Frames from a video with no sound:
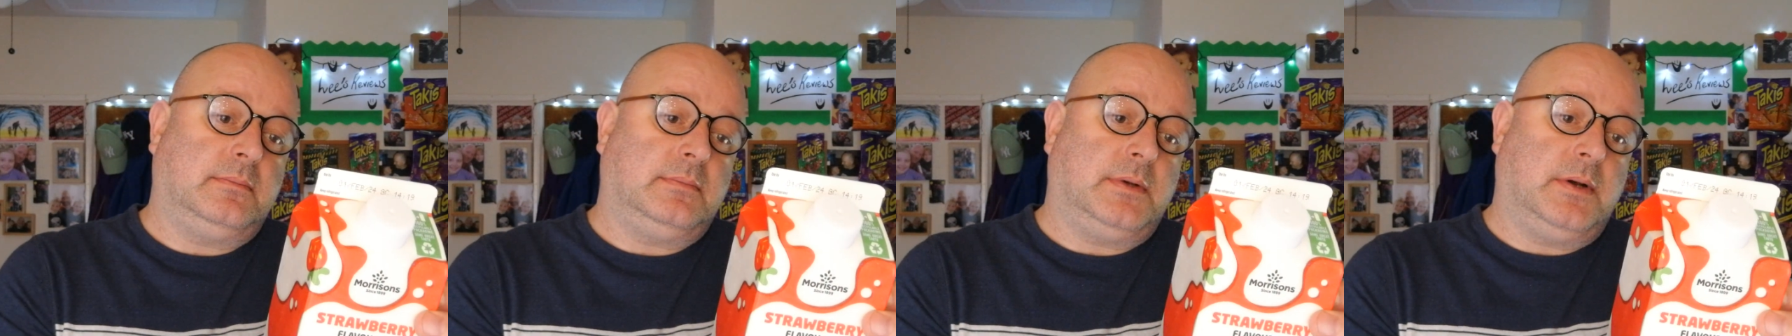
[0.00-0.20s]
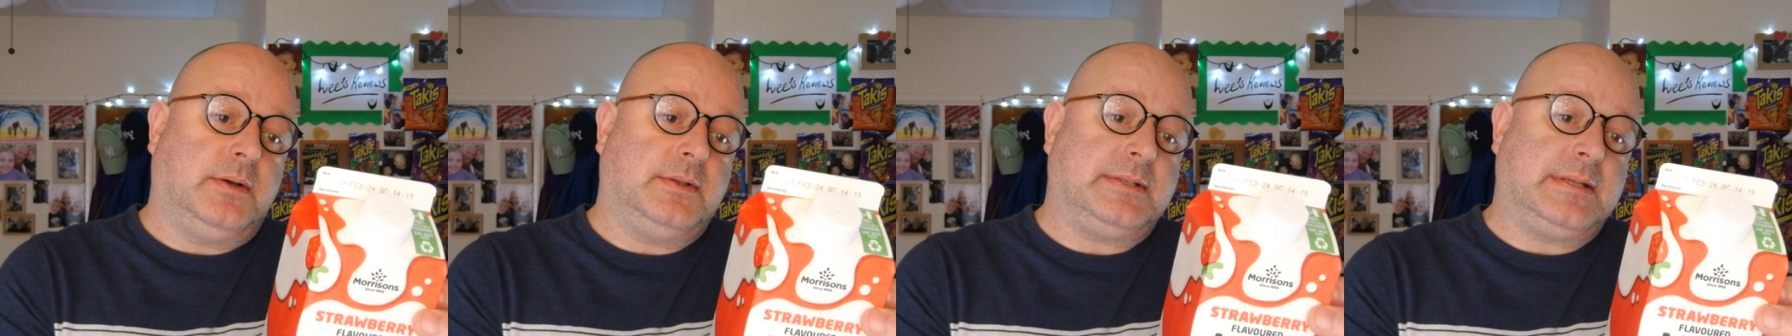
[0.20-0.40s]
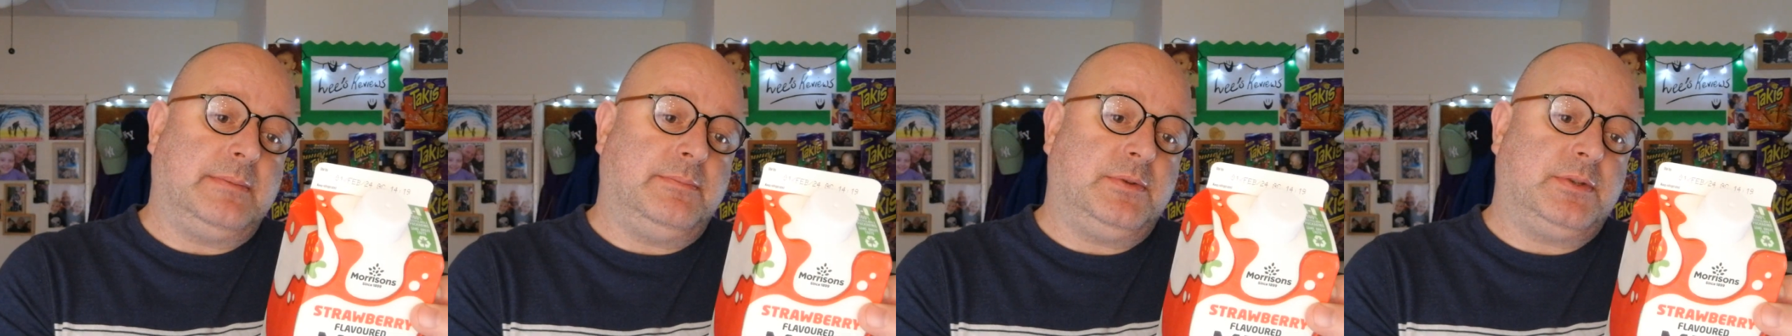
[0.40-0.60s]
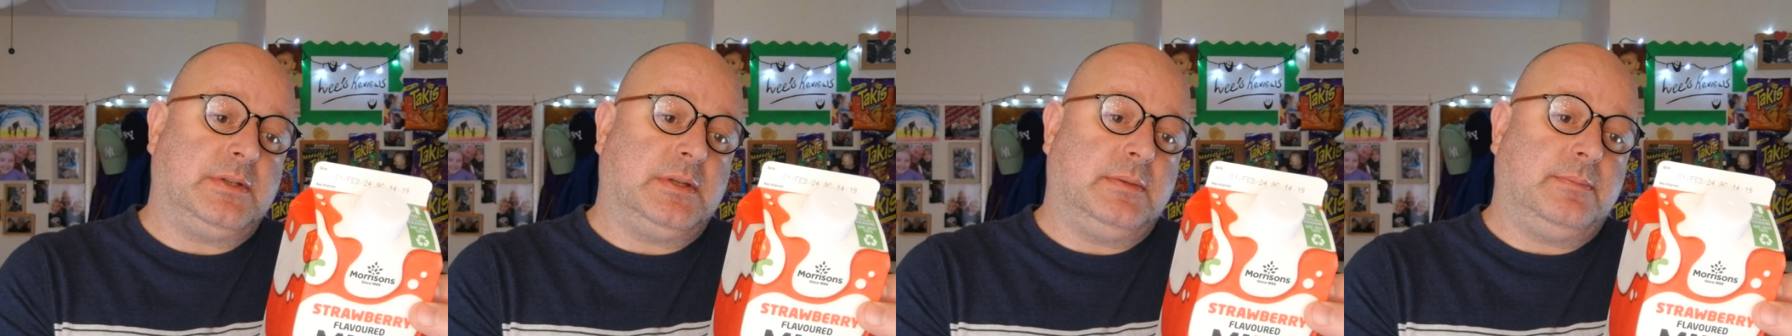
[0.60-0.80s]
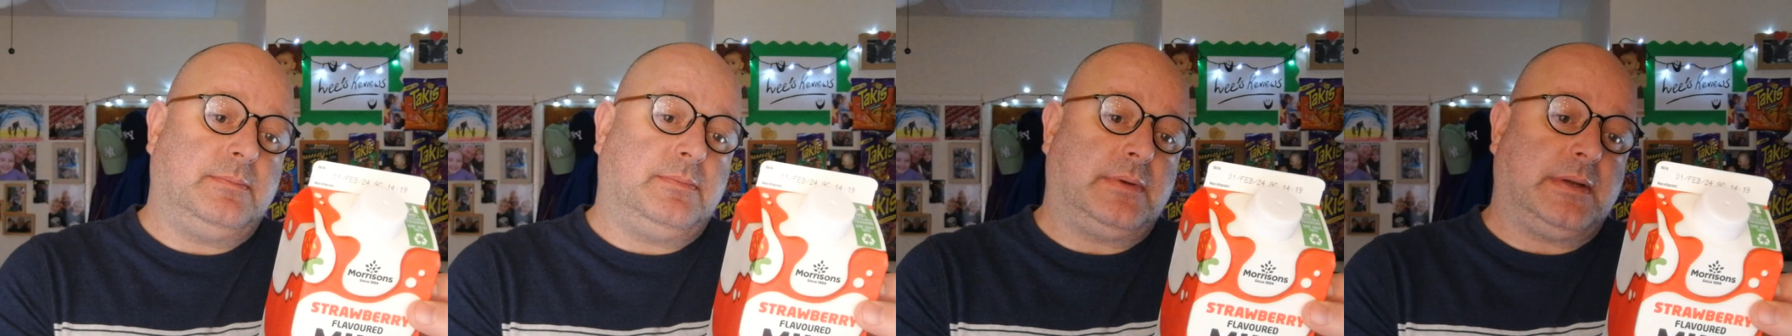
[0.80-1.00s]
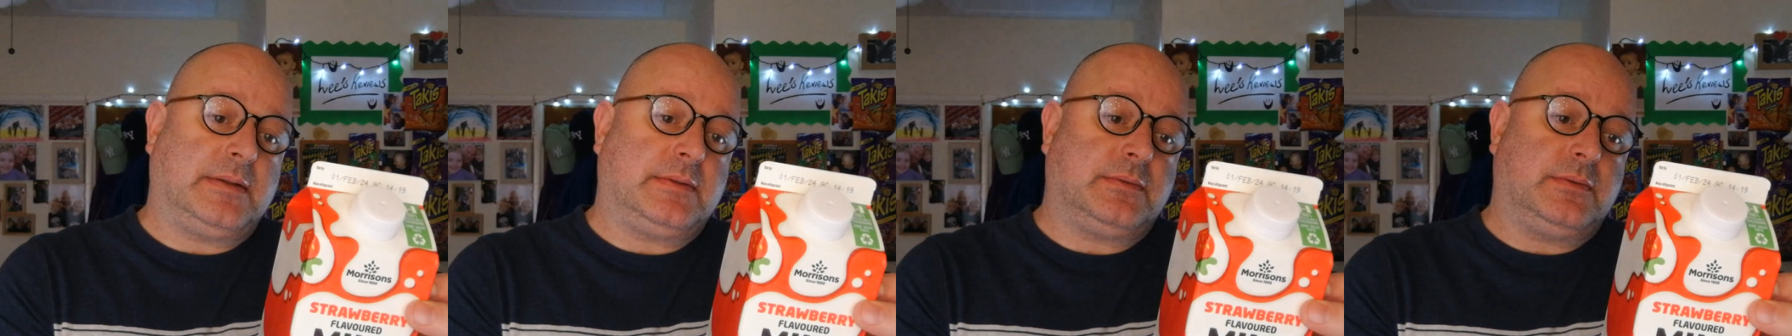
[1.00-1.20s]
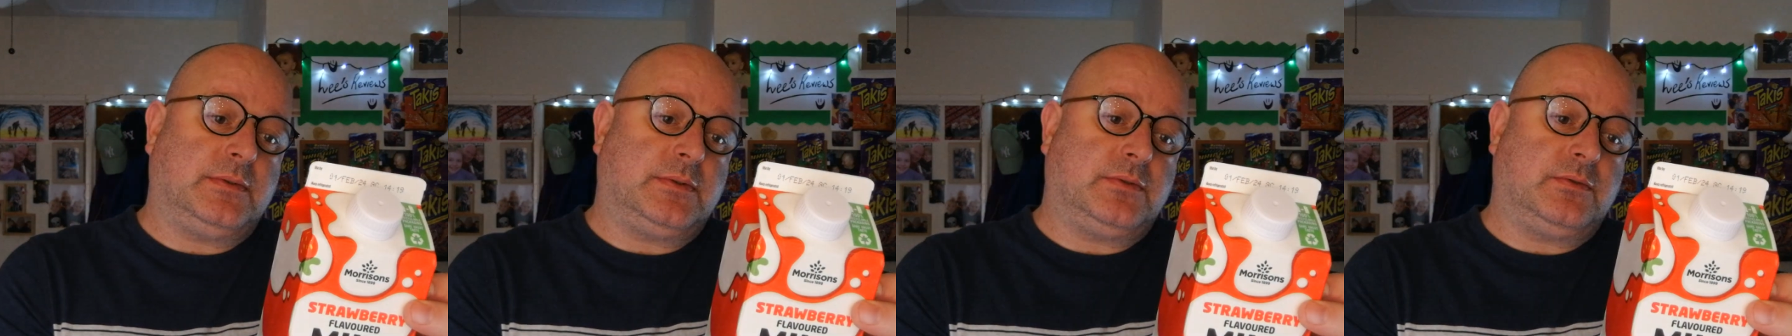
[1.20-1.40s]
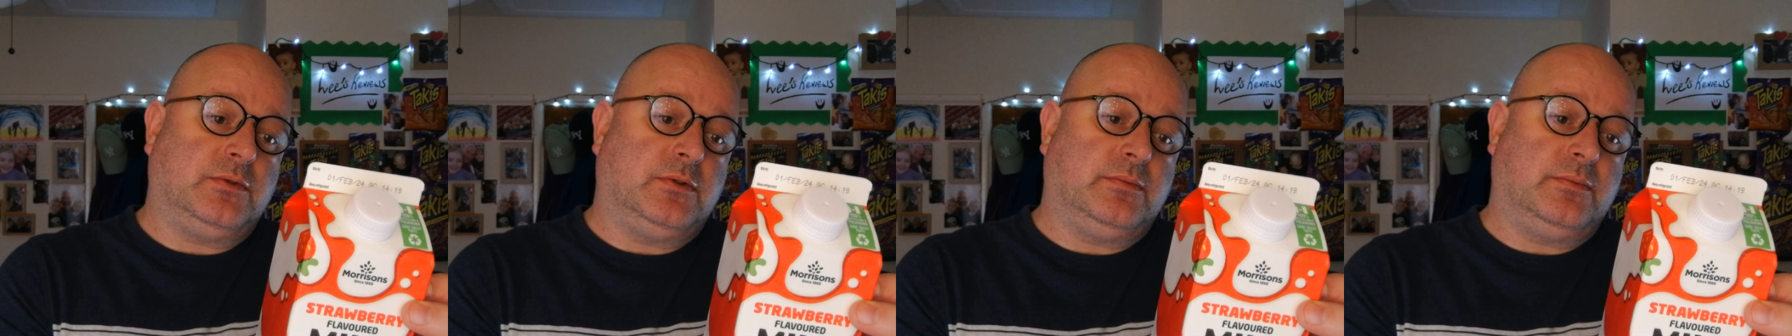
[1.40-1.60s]
High temperature sort
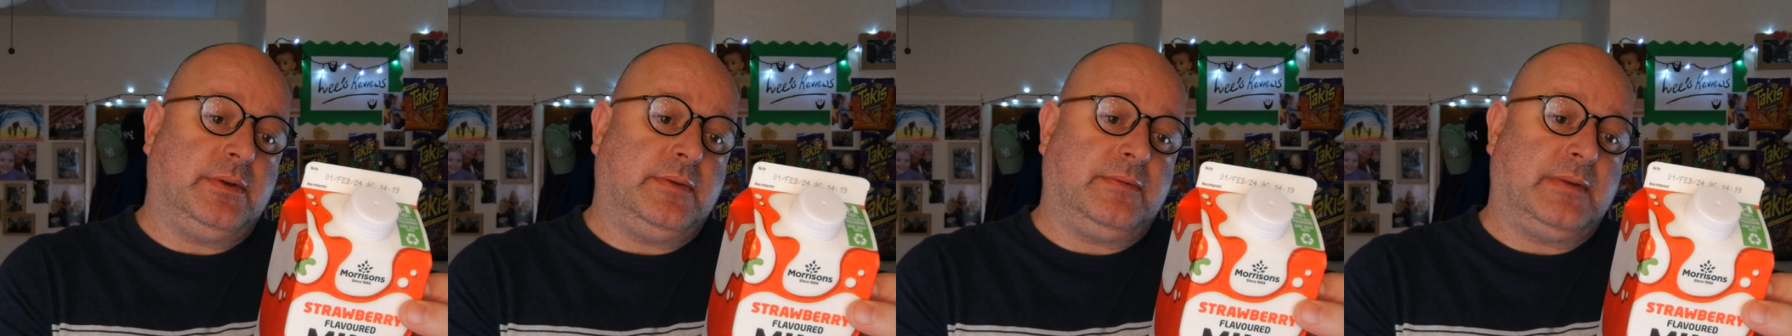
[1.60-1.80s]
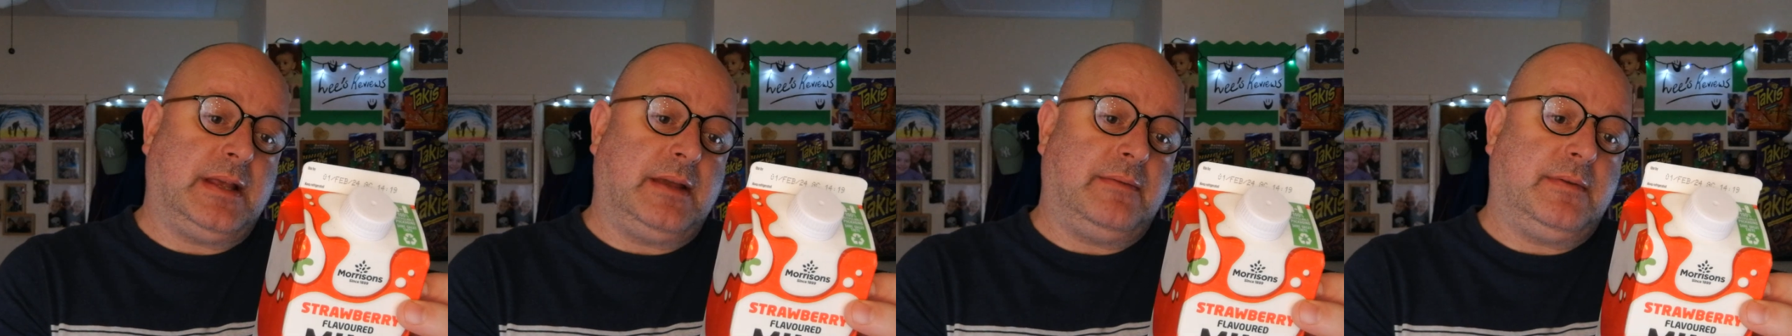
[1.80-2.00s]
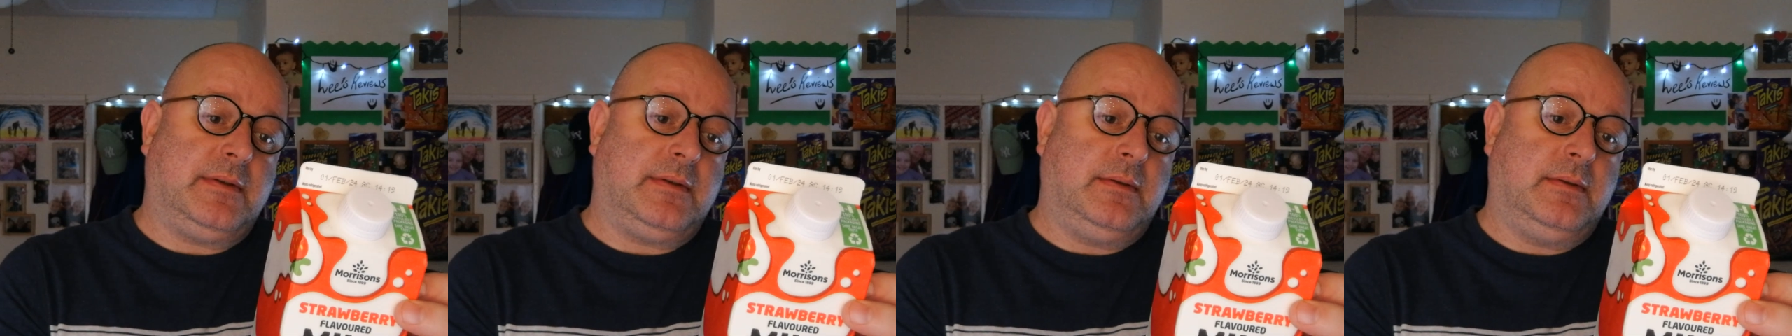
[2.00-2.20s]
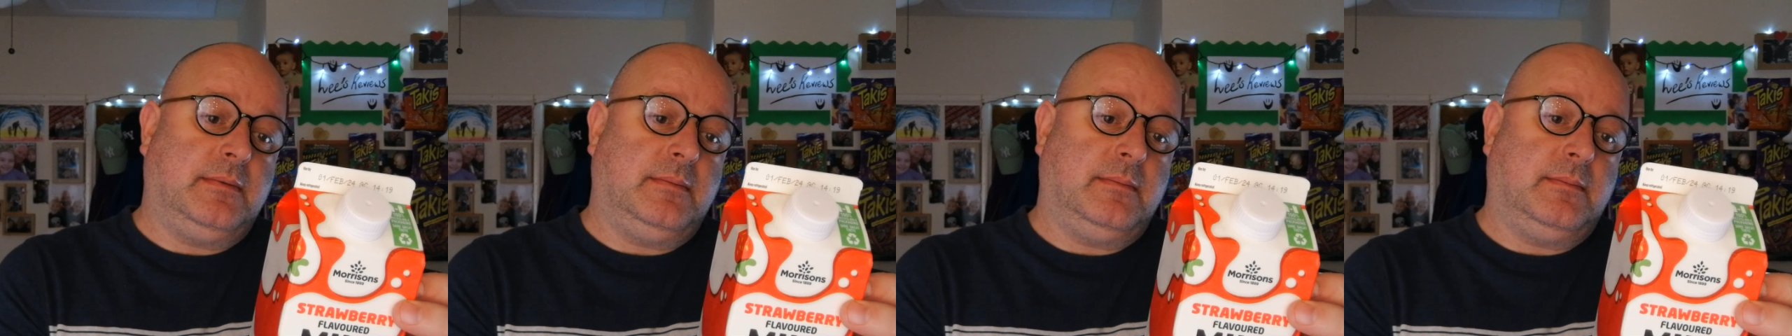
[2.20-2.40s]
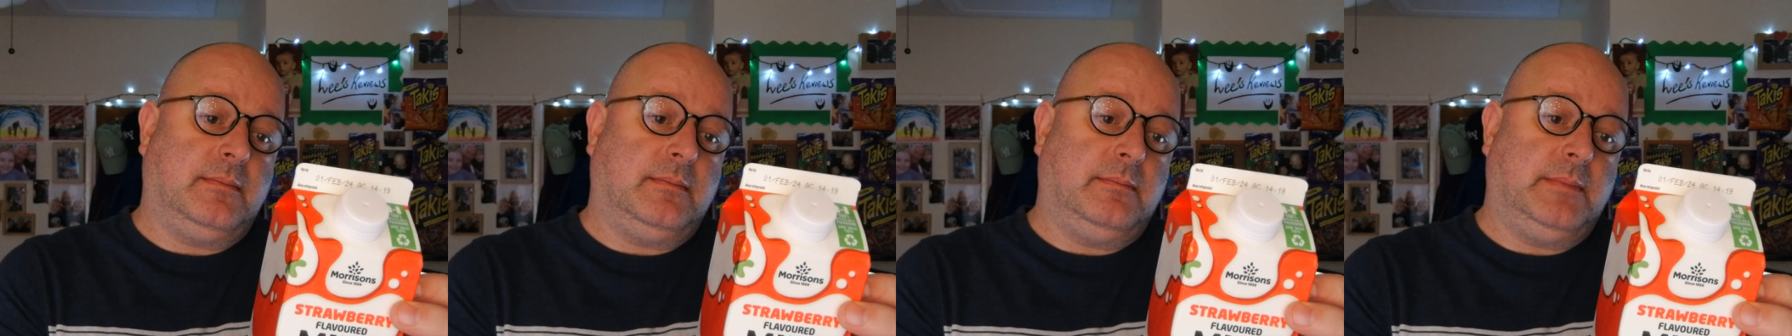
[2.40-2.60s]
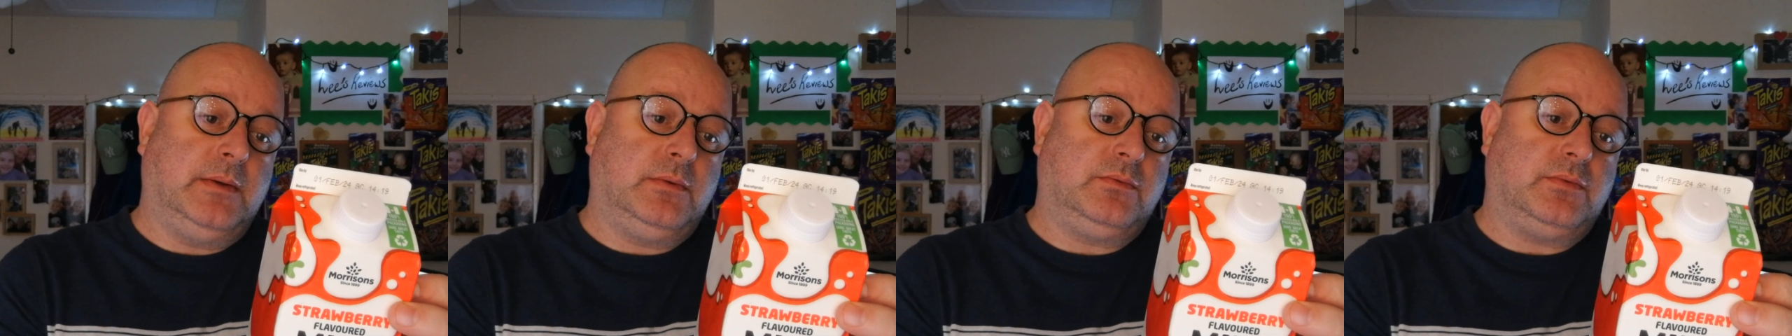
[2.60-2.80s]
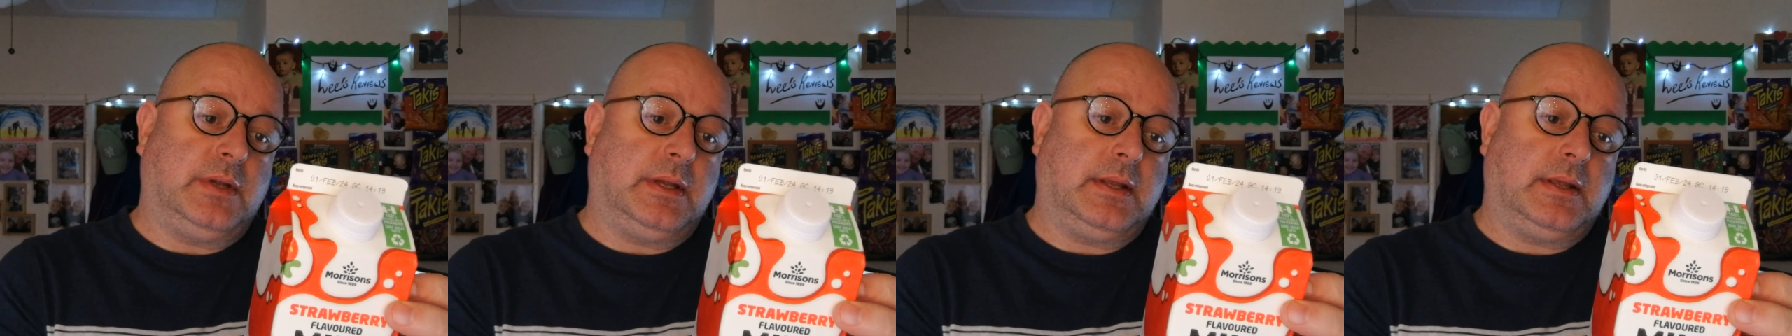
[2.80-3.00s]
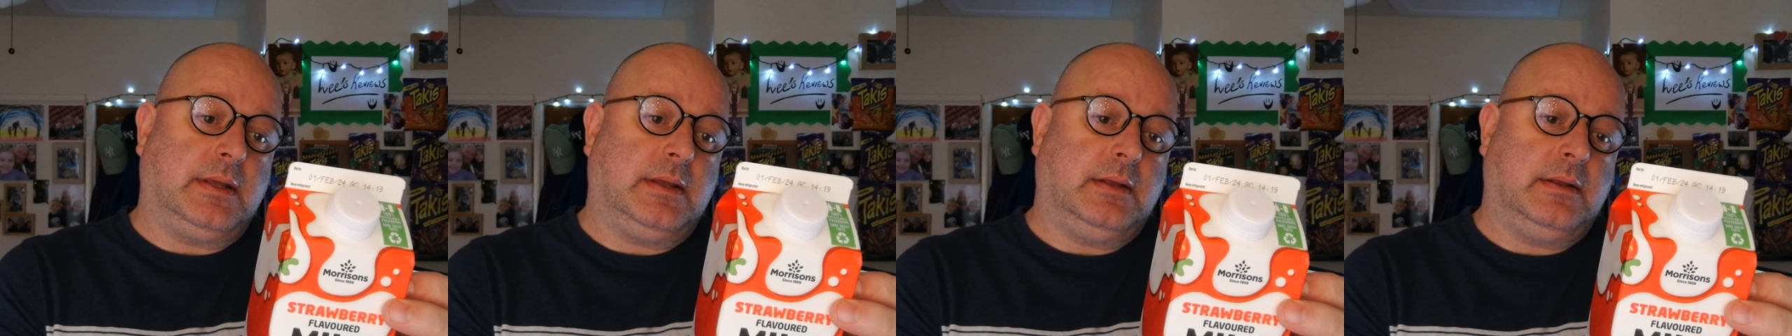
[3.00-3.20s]
strawberry flavoured milk
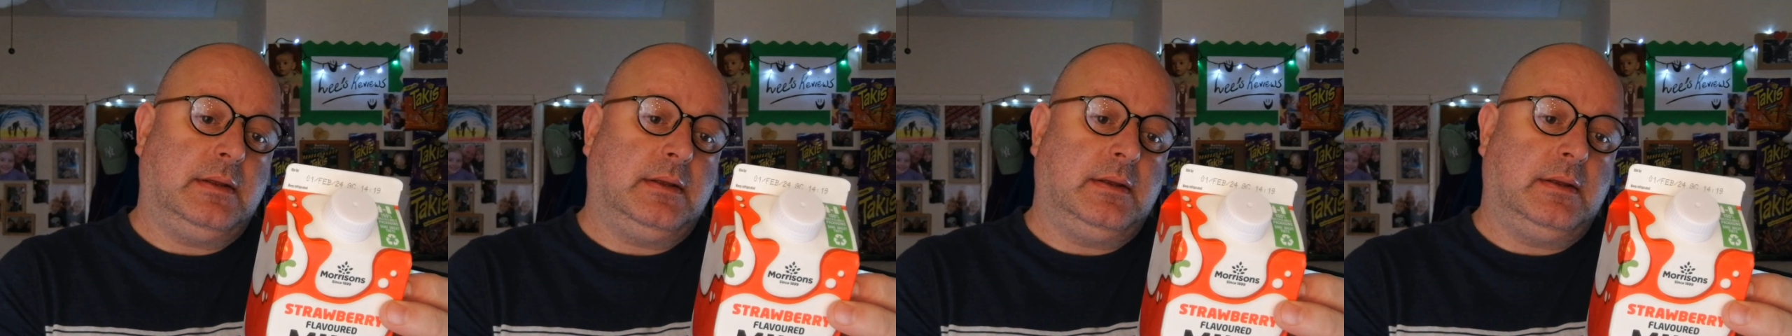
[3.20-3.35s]
drink.